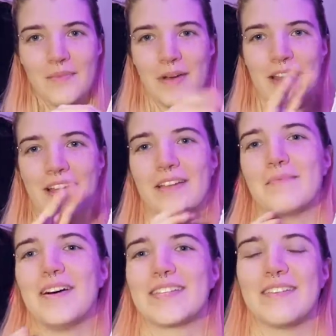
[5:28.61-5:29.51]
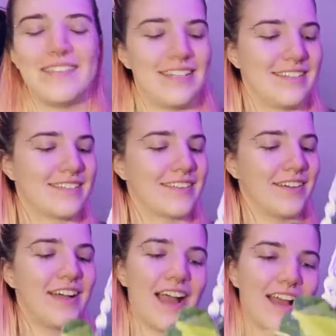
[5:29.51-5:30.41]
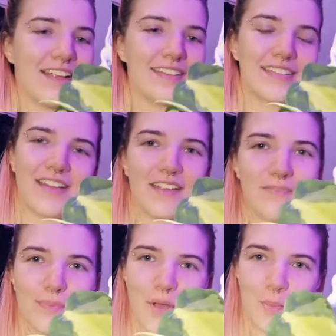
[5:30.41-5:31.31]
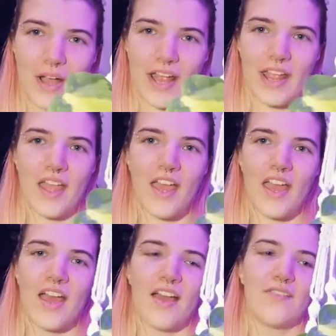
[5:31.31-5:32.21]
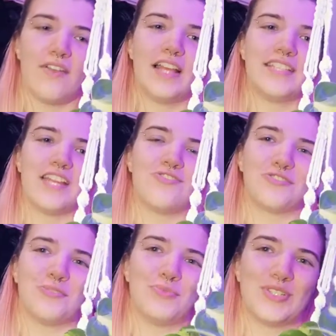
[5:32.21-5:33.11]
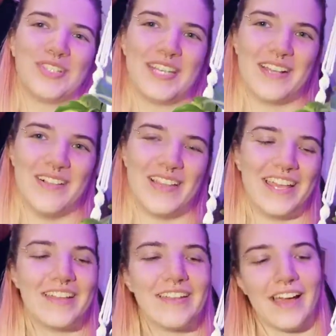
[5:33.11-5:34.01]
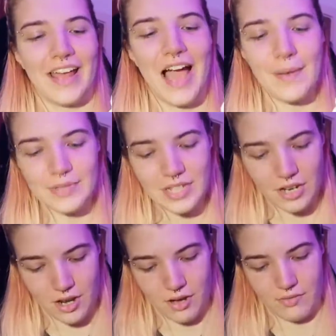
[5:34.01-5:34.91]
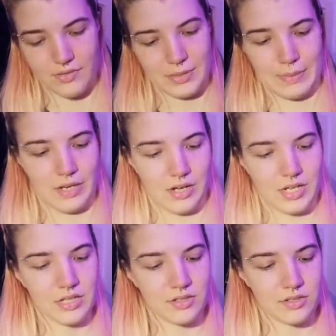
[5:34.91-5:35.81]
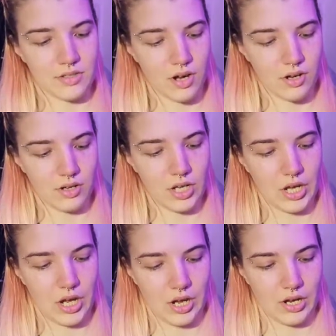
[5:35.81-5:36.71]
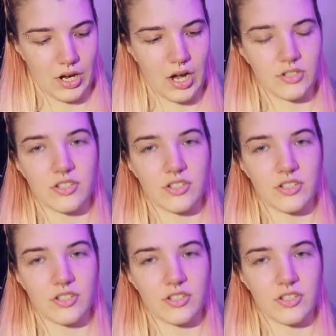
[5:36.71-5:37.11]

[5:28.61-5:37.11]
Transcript: Plant hanging basket which I got, and I've put my Philodendron Brazil in, and I absolutely love this plant. It's so cute.